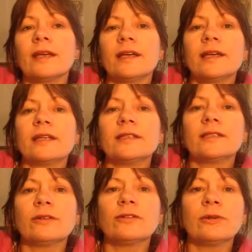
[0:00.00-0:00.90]
And
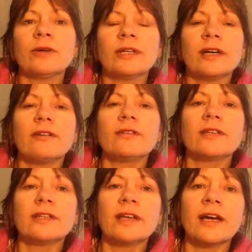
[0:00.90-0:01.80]
so if you want to have a
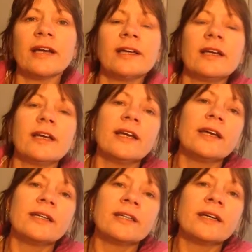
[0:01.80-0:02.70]
look at that,
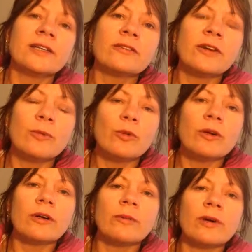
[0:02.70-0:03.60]
and you'll find
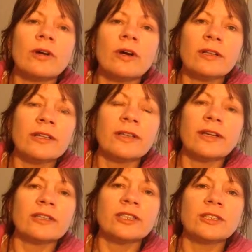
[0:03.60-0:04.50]
more about Holly
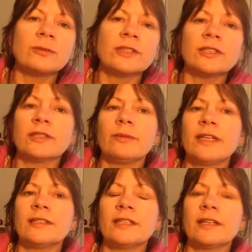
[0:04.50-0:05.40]
there. She's been just
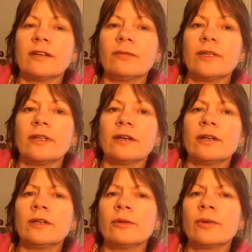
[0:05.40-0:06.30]
amazing. I've been
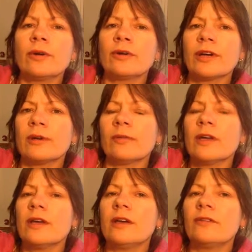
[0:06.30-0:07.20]
on her program
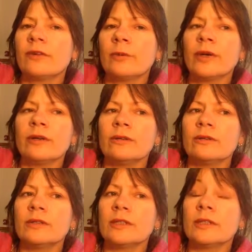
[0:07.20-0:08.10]
for about,
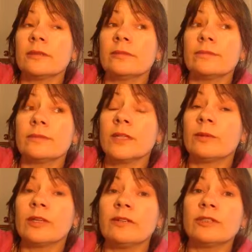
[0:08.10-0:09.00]
I'm
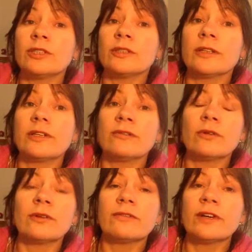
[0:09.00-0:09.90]
not even sure, I think
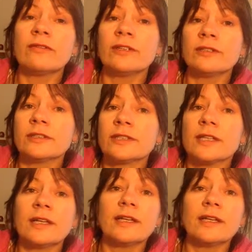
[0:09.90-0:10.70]
4 or 5 years.